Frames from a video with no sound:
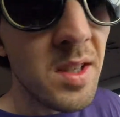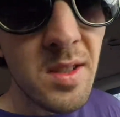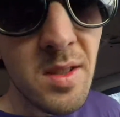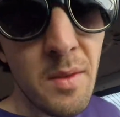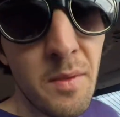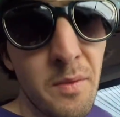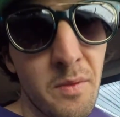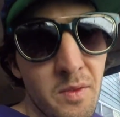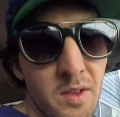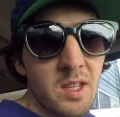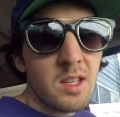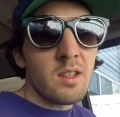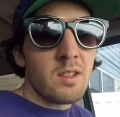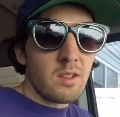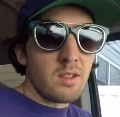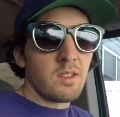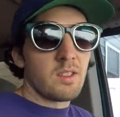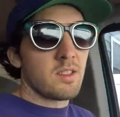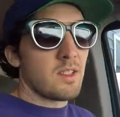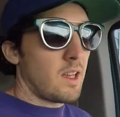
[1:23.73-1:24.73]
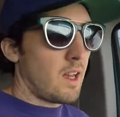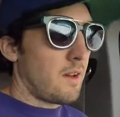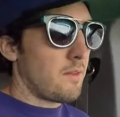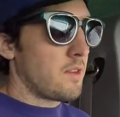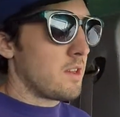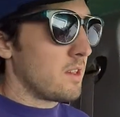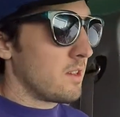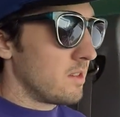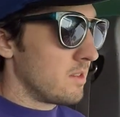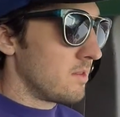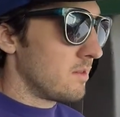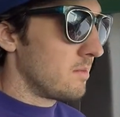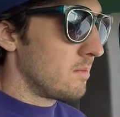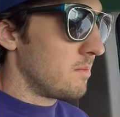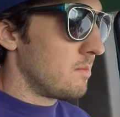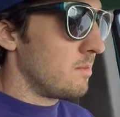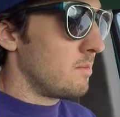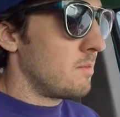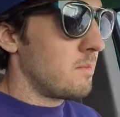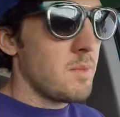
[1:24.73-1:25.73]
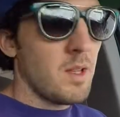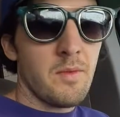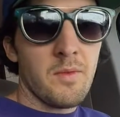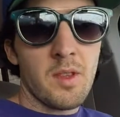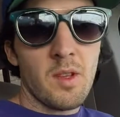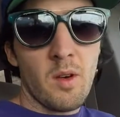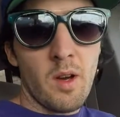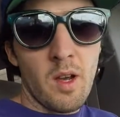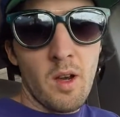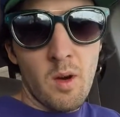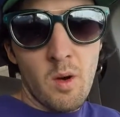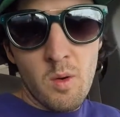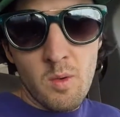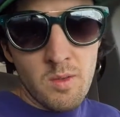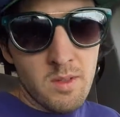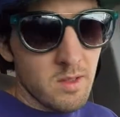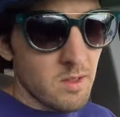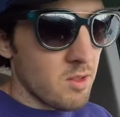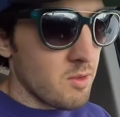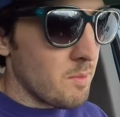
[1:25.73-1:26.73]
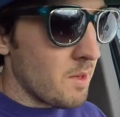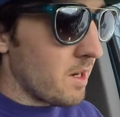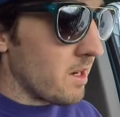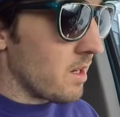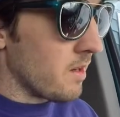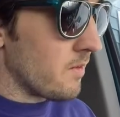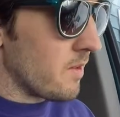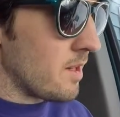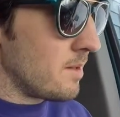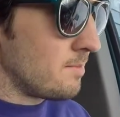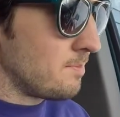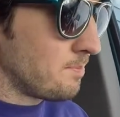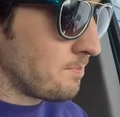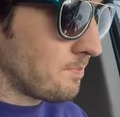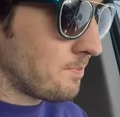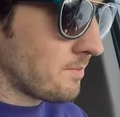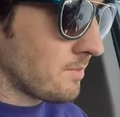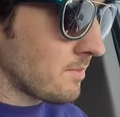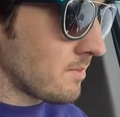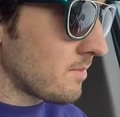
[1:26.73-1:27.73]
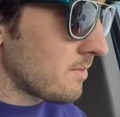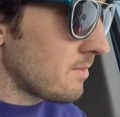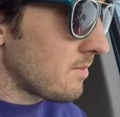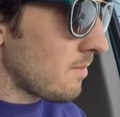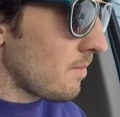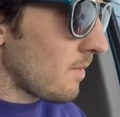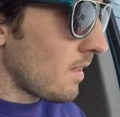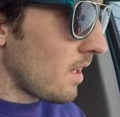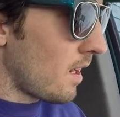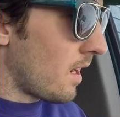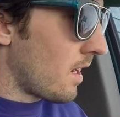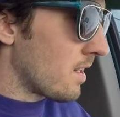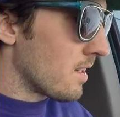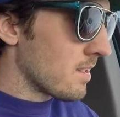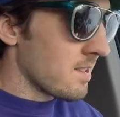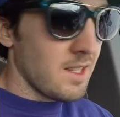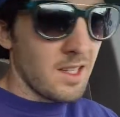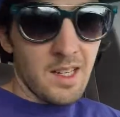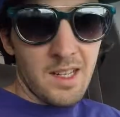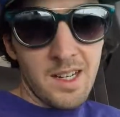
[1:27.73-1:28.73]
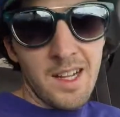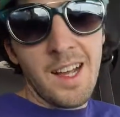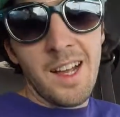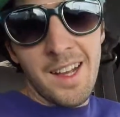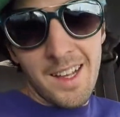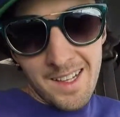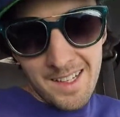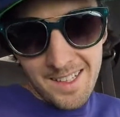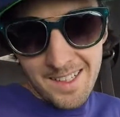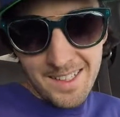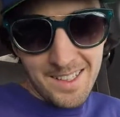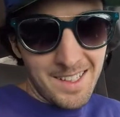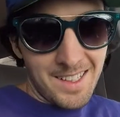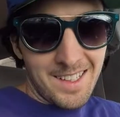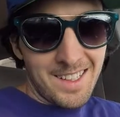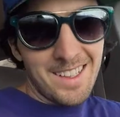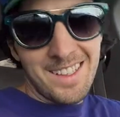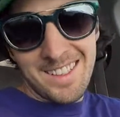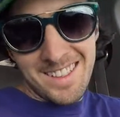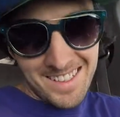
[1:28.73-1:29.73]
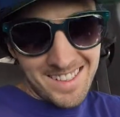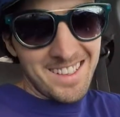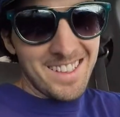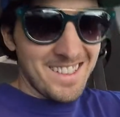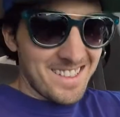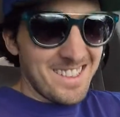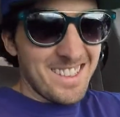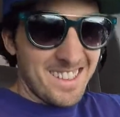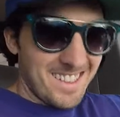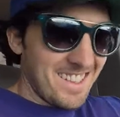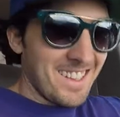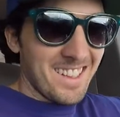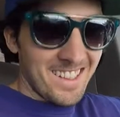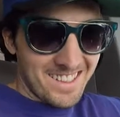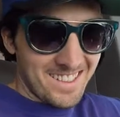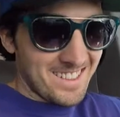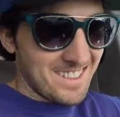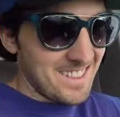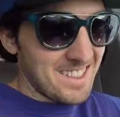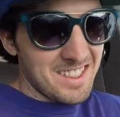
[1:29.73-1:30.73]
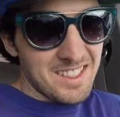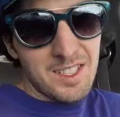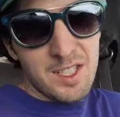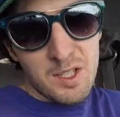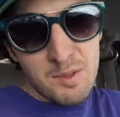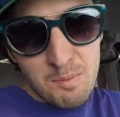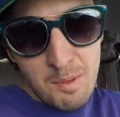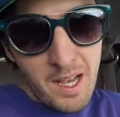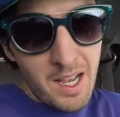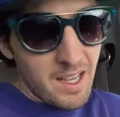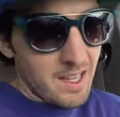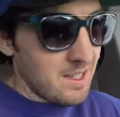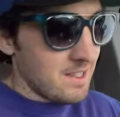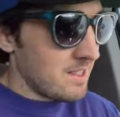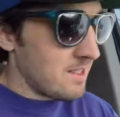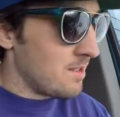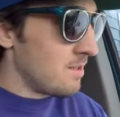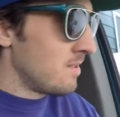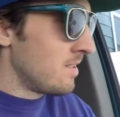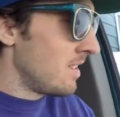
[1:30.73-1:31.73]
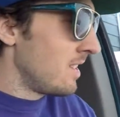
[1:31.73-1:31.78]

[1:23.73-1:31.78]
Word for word: of vehicles, having even though I own so many of them, I decided, ah, uh, yeah, yeah, yeah, let's just buy it, you know.